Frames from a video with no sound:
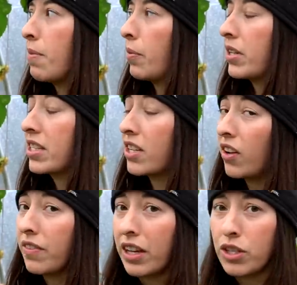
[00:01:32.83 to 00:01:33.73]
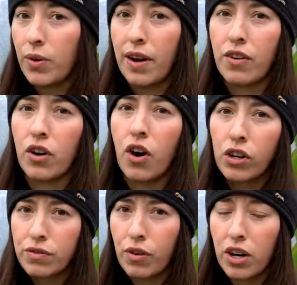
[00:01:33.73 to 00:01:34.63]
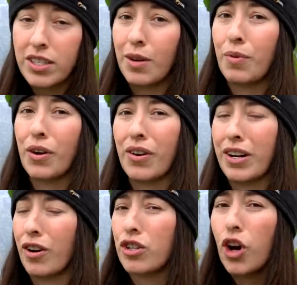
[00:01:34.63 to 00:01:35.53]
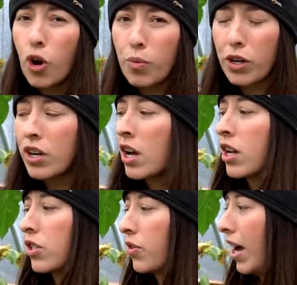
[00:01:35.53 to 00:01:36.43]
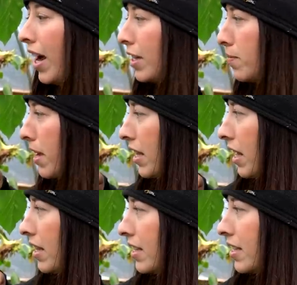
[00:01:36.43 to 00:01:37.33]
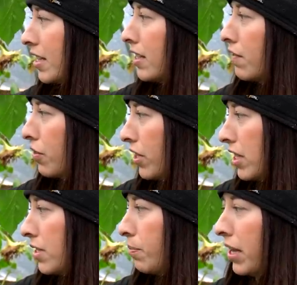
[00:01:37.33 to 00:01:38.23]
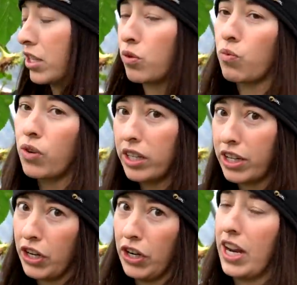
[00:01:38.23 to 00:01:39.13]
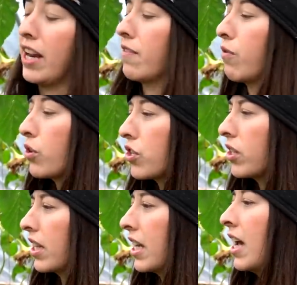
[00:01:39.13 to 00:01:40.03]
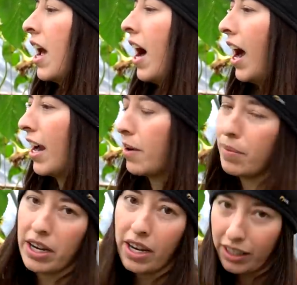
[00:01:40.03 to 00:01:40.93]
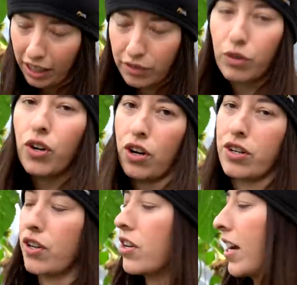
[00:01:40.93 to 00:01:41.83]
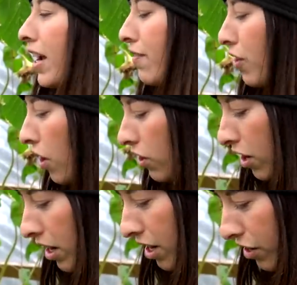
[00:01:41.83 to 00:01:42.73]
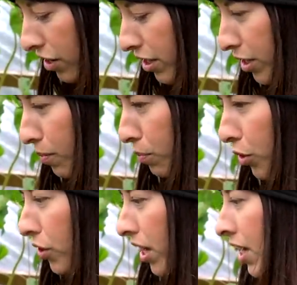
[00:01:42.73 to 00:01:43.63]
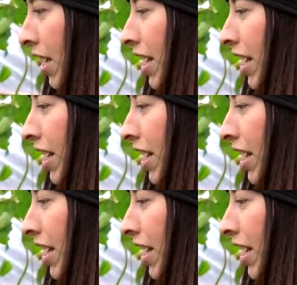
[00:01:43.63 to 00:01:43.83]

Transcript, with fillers: but we still have yet to have our hard frost, and we are in October, so that has made this season for these plants really good. And unfortunately, I have been a neglectful gardener, and I have not gotten in here and done some pruning